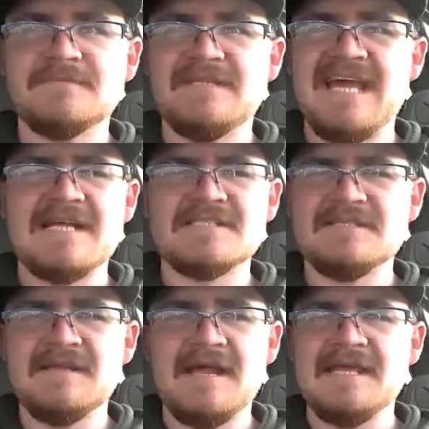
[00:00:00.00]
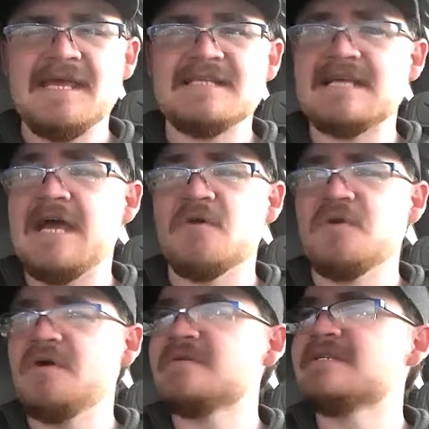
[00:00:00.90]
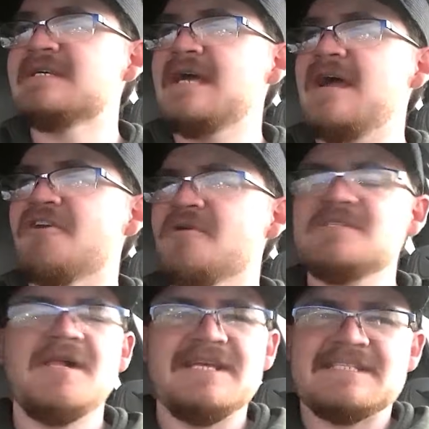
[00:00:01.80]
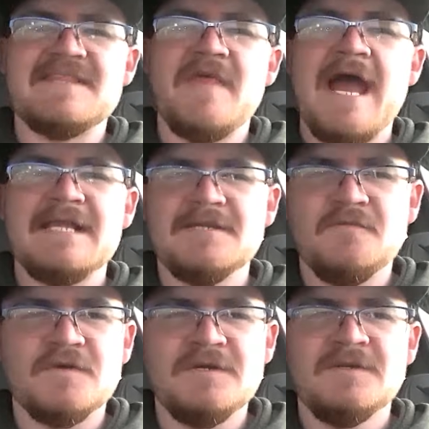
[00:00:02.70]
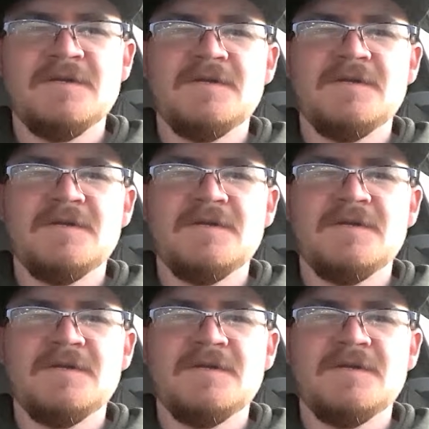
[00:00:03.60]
accent, I guess. I don't know. It's not like it's that different